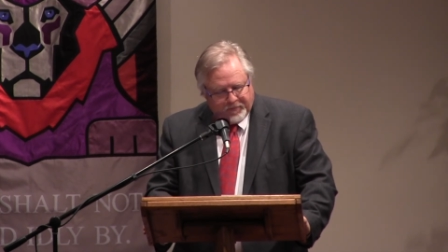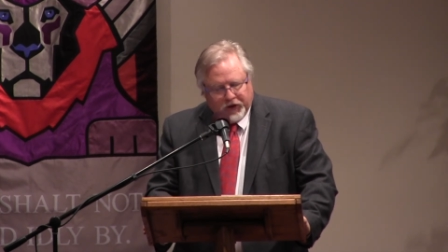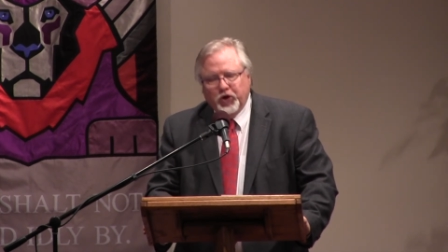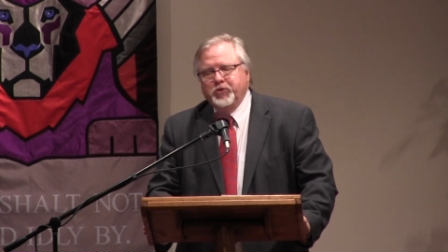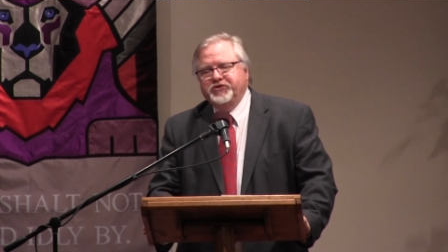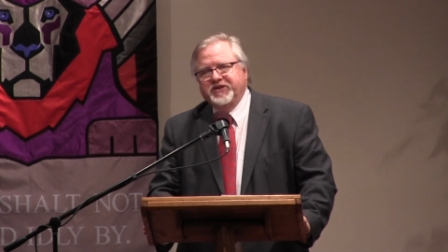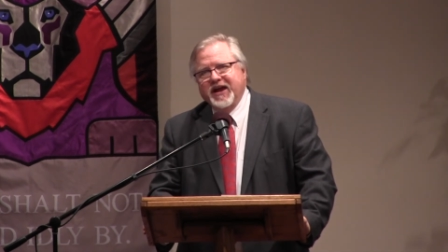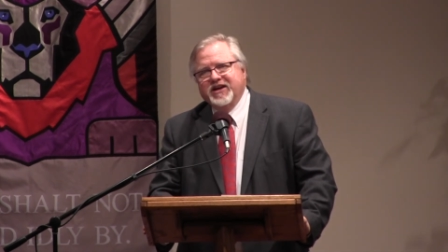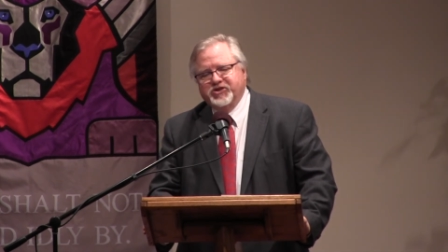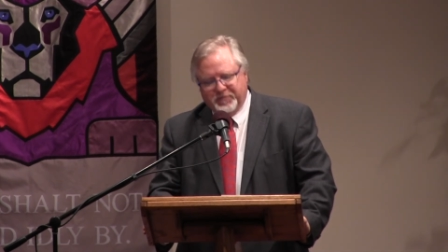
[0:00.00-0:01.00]
But who
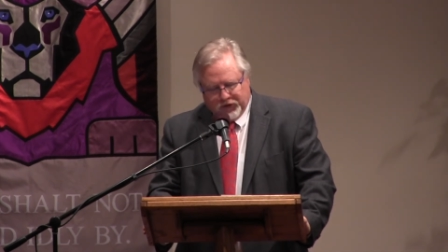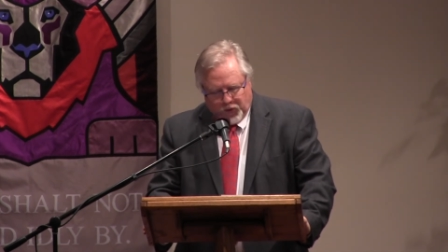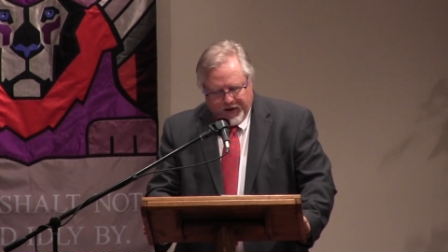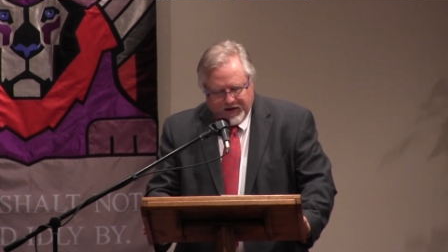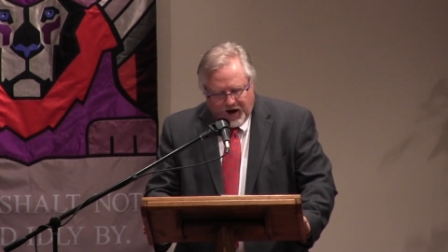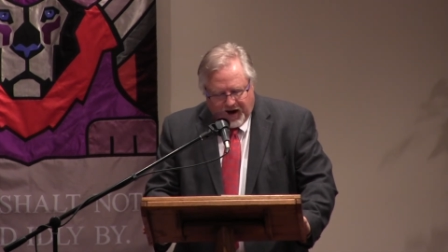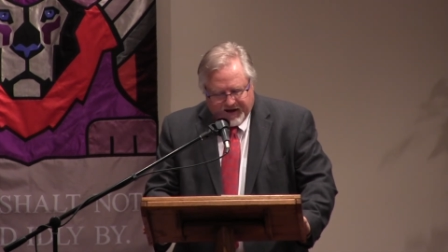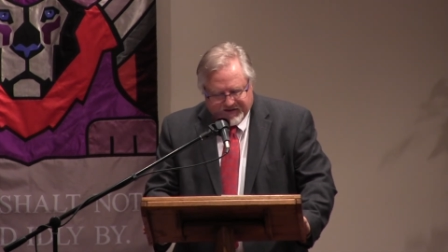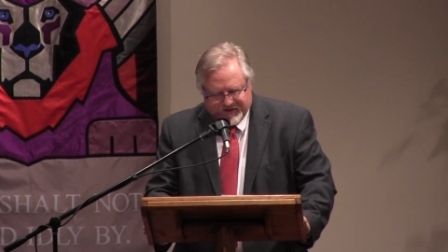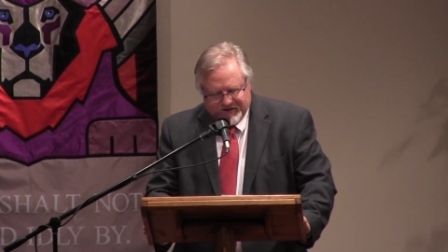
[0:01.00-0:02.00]
stands between
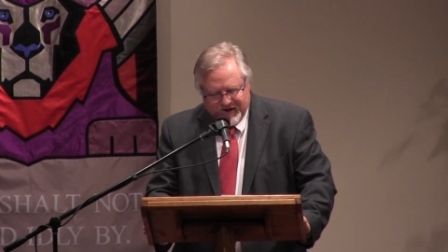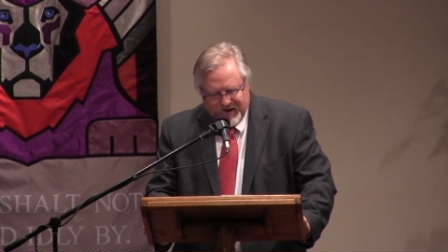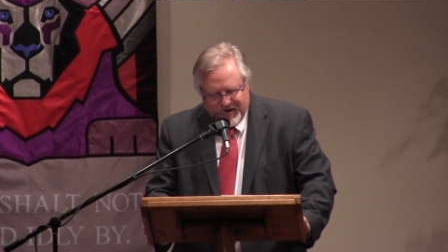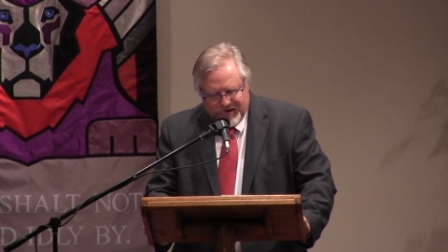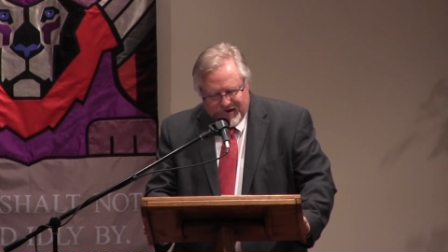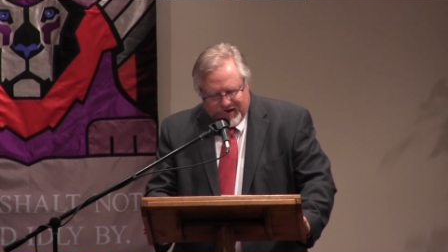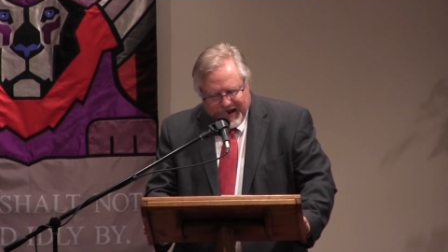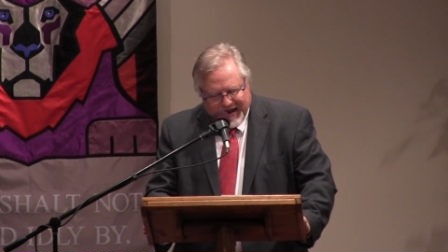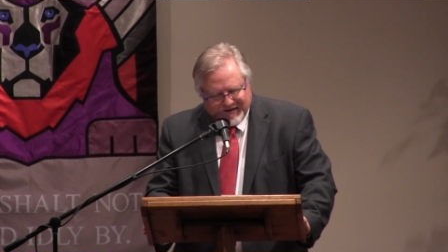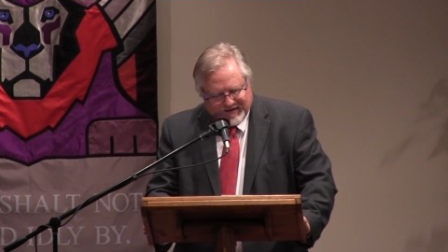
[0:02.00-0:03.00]
us
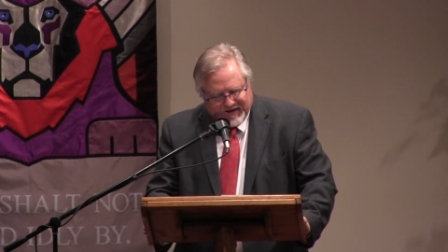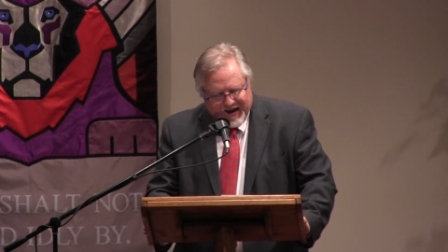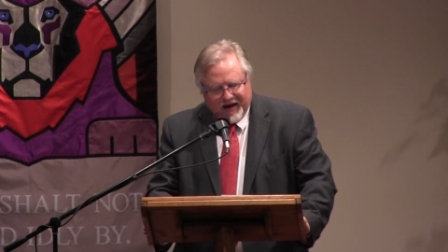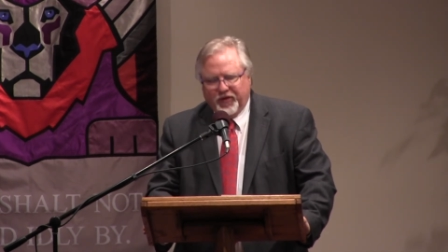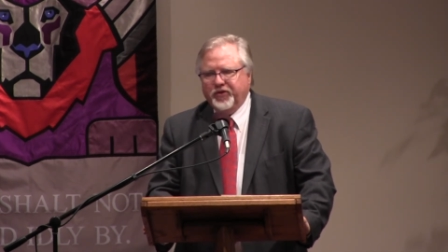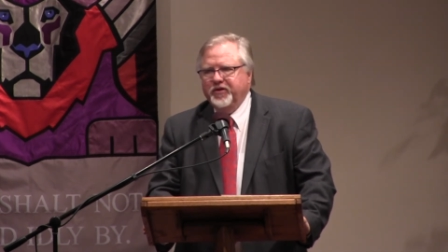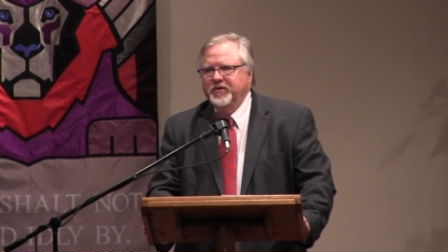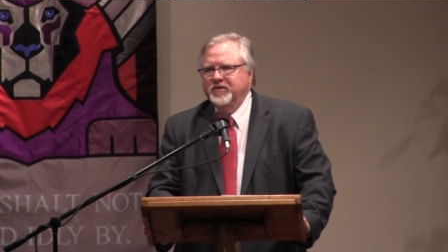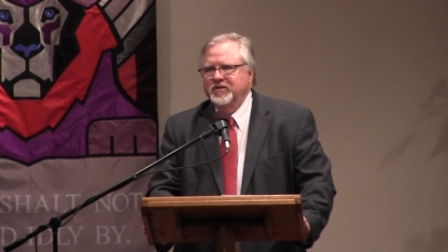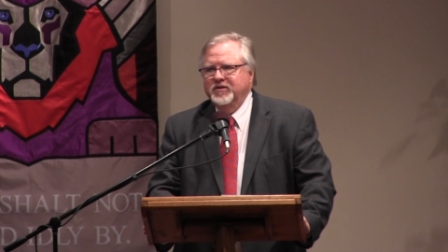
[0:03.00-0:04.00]
and death?
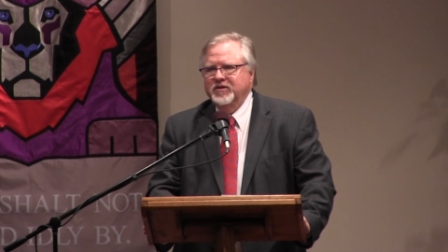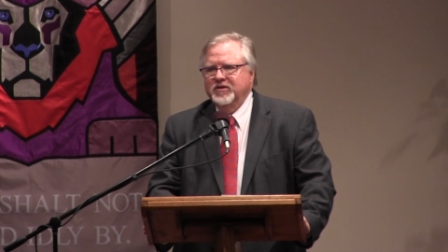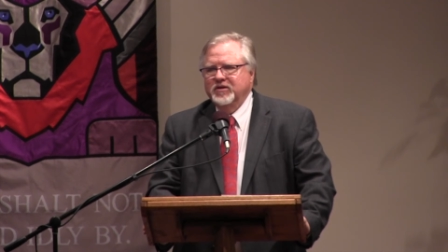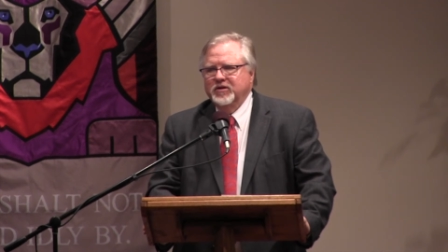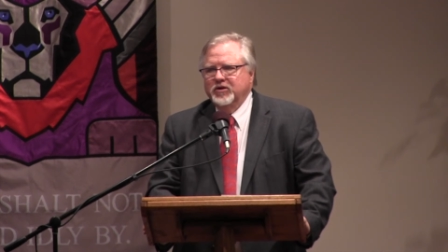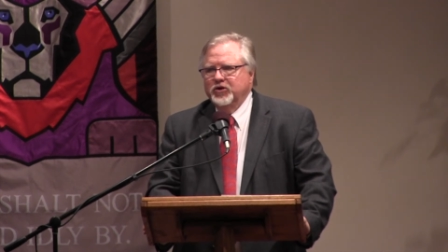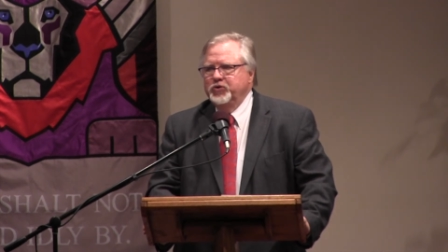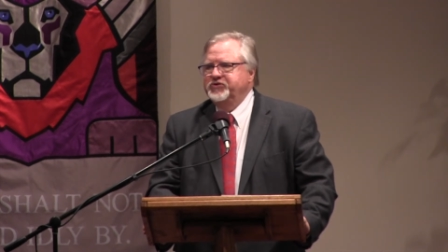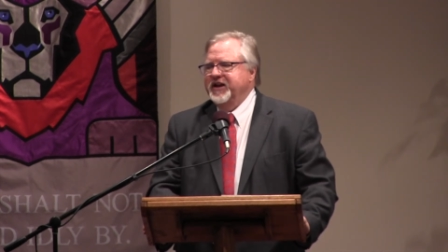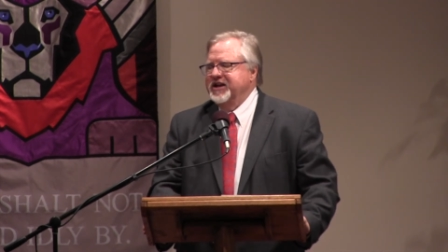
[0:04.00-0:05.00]

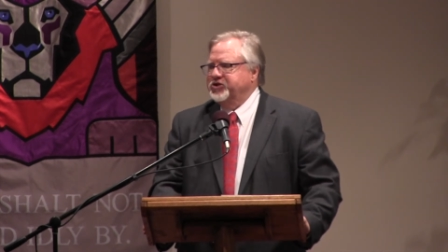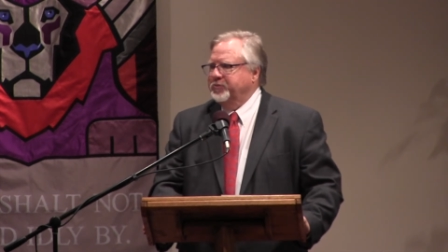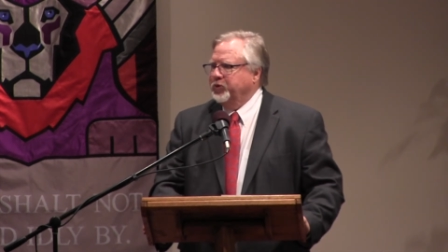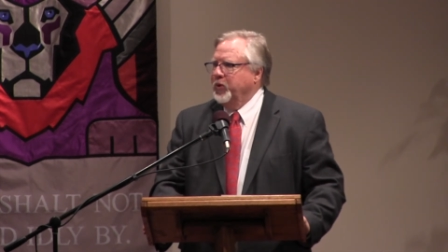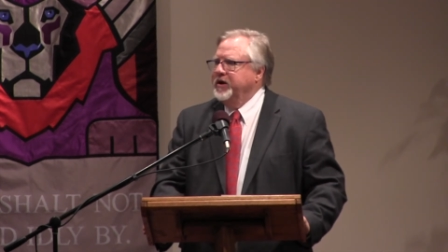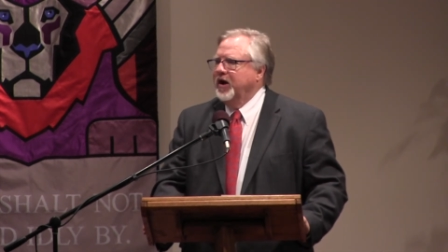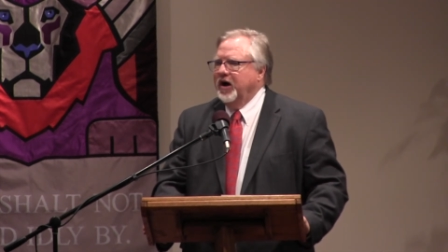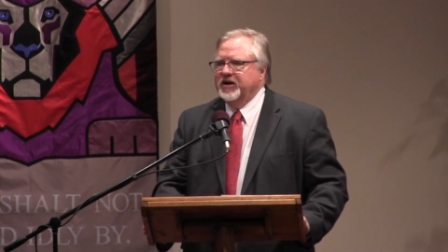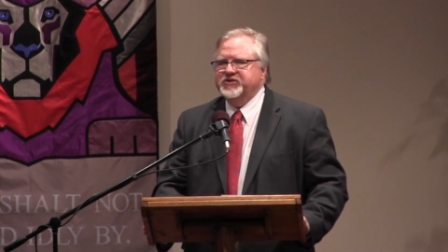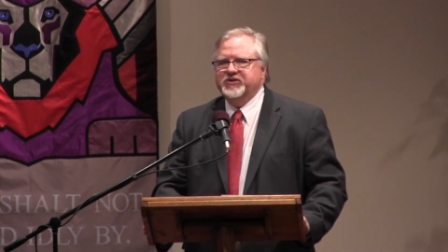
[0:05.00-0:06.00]
Who stands between
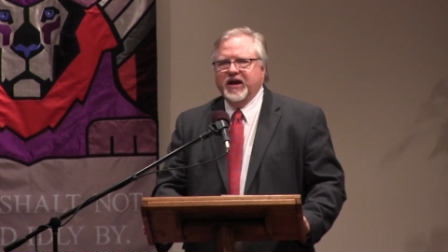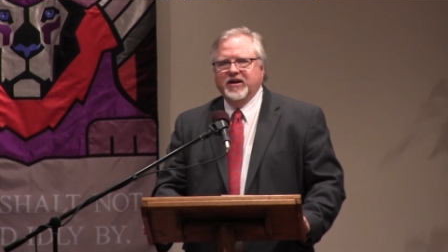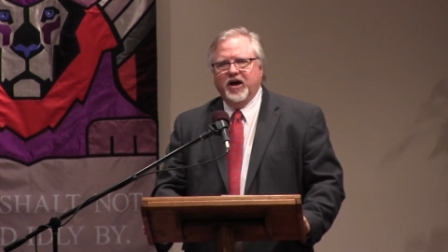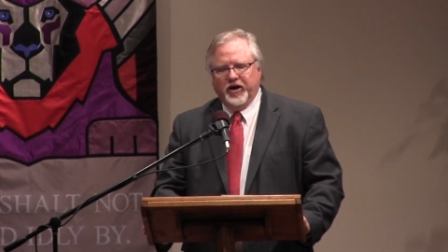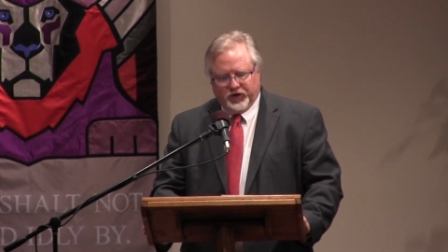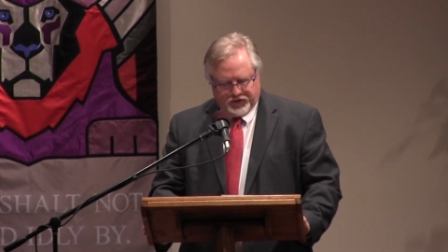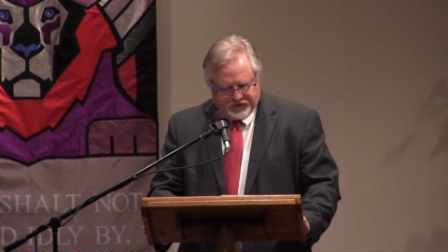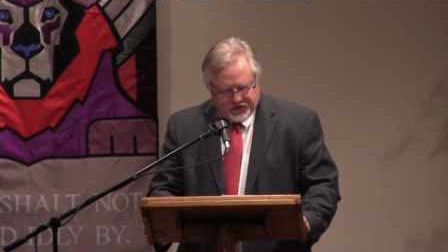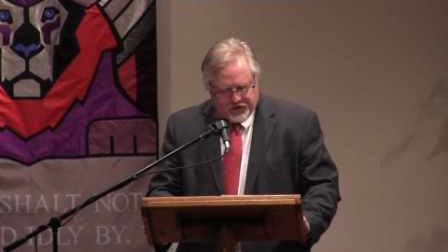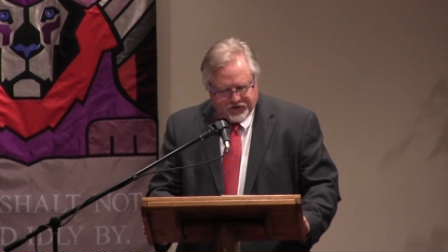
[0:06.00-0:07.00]
us and utter
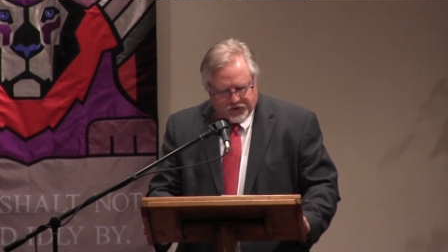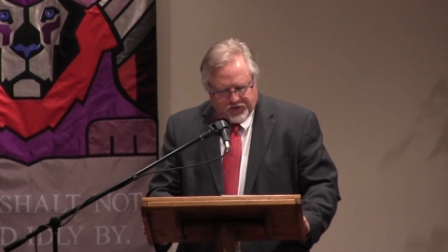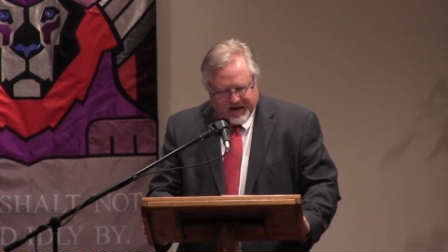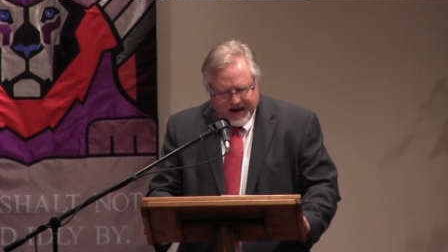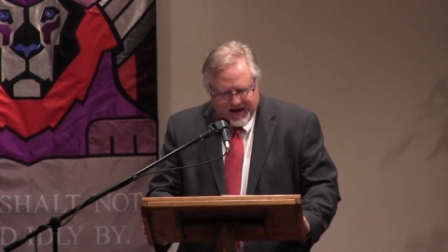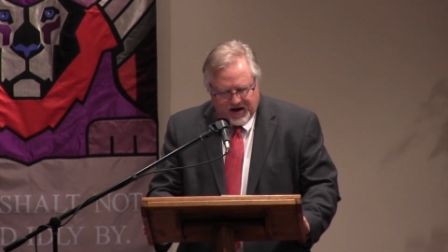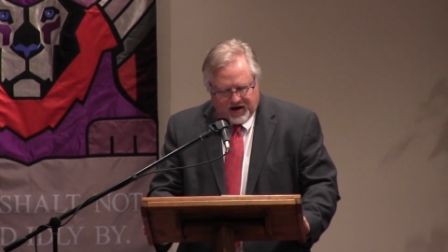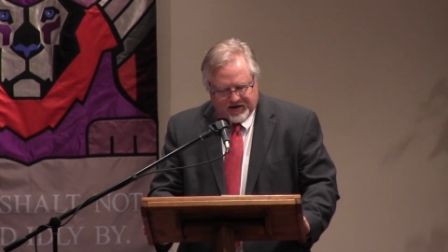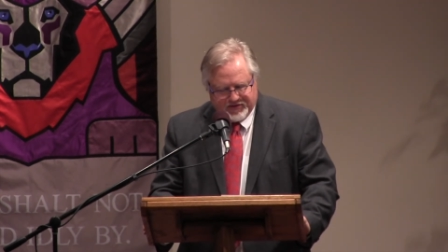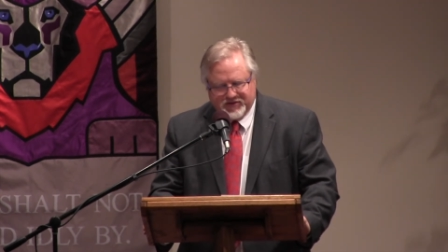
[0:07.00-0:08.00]
social
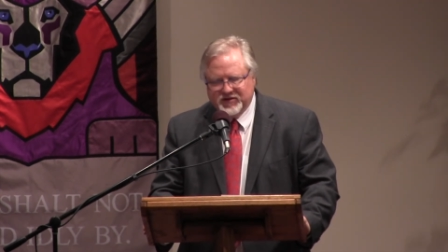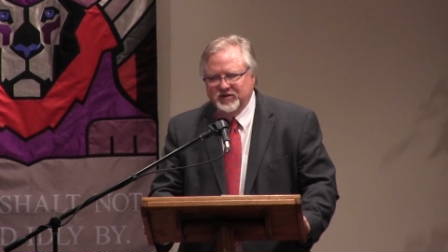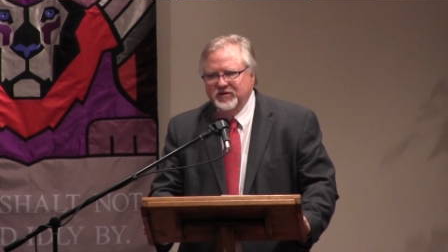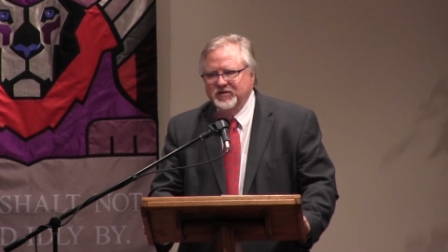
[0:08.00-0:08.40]
chaos?